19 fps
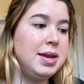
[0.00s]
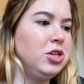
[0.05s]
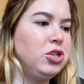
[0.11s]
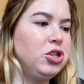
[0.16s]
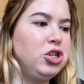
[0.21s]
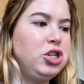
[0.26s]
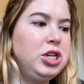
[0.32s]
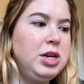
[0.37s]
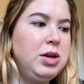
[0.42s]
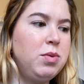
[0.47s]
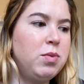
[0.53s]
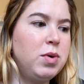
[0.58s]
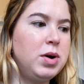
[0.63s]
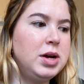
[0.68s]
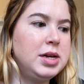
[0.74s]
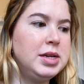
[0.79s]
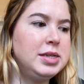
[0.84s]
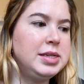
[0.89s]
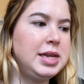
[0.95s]
So she
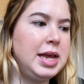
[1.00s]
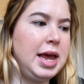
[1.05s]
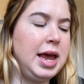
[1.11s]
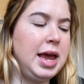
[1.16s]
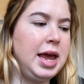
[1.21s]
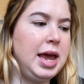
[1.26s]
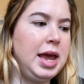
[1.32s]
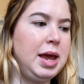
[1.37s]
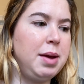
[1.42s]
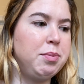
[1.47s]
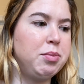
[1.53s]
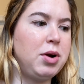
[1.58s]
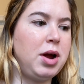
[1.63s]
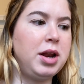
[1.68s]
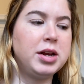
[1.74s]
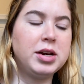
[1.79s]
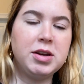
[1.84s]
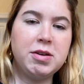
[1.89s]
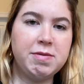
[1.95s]
was a
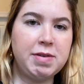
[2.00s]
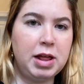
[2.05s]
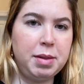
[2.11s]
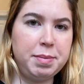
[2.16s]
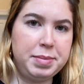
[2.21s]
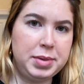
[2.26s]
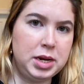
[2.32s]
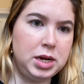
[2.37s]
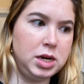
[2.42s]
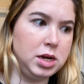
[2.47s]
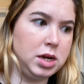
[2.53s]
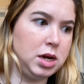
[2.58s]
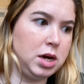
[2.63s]
product development